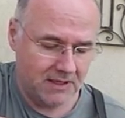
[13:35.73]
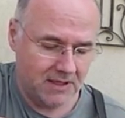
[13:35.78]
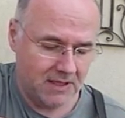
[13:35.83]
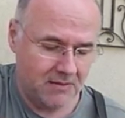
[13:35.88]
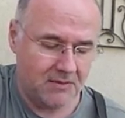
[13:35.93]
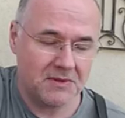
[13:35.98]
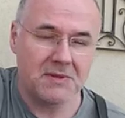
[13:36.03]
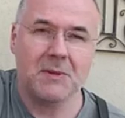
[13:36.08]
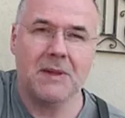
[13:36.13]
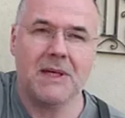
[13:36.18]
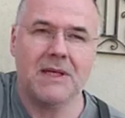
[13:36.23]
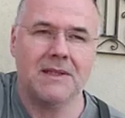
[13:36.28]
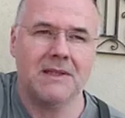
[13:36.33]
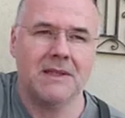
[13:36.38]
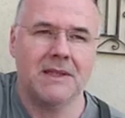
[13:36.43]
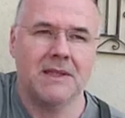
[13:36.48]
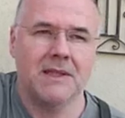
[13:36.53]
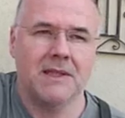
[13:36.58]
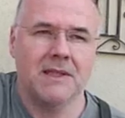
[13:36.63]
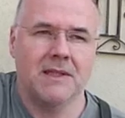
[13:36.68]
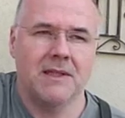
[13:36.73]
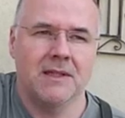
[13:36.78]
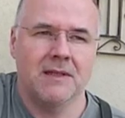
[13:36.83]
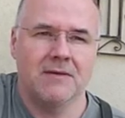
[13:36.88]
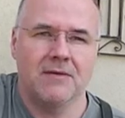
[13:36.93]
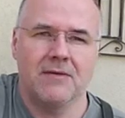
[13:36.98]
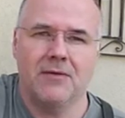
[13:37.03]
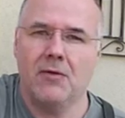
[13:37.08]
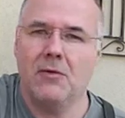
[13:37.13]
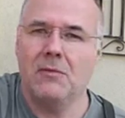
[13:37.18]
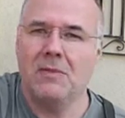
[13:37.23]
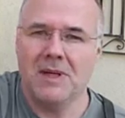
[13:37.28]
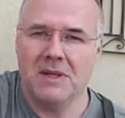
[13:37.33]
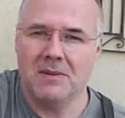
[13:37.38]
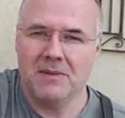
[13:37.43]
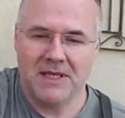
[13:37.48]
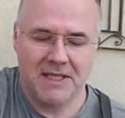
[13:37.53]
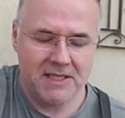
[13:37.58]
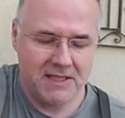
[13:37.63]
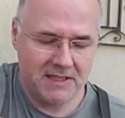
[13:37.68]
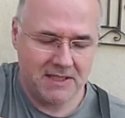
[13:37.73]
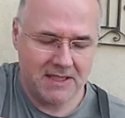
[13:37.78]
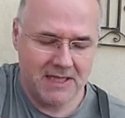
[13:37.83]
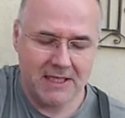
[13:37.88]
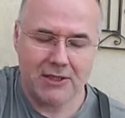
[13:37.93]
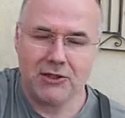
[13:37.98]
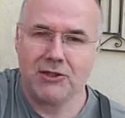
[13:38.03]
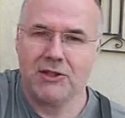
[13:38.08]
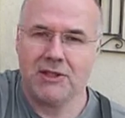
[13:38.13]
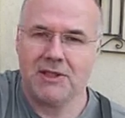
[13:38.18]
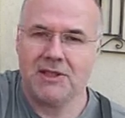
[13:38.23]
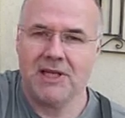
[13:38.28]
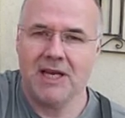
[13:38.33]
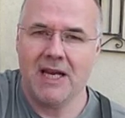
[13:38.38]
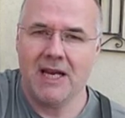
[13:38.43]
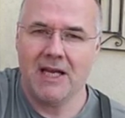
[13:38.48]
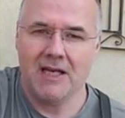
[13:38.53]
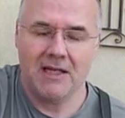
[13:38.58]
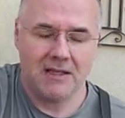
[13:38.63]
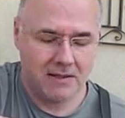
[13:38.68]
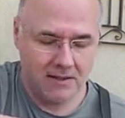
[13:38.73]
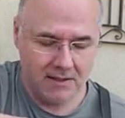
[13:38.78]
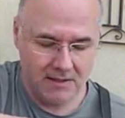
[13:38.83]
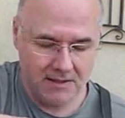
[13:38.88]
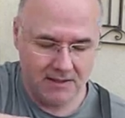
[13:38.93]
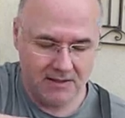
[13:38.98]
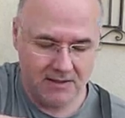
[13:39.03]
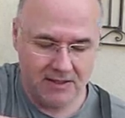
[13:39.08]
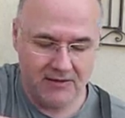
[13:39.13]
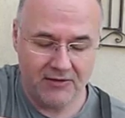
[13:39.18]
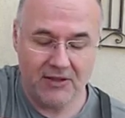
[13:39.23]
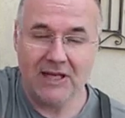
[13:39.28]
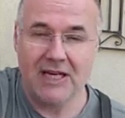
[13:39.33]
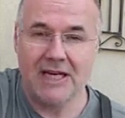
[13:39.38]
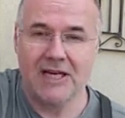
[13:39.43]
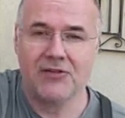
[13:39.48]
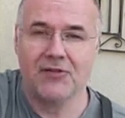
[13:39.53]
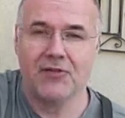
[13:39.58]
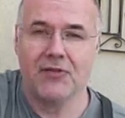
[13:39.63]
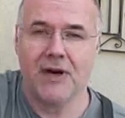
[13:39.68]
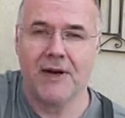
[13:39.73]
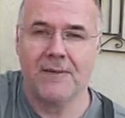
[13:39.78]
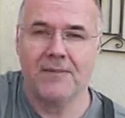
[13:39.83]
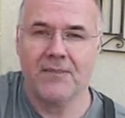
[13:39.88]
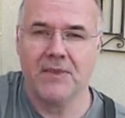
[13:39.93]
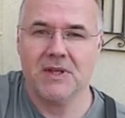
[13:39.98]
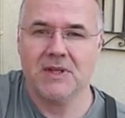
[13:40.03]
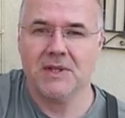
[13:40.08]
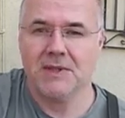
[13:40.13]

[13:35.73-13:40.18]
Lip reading: There was about 4mm action here at the last fret.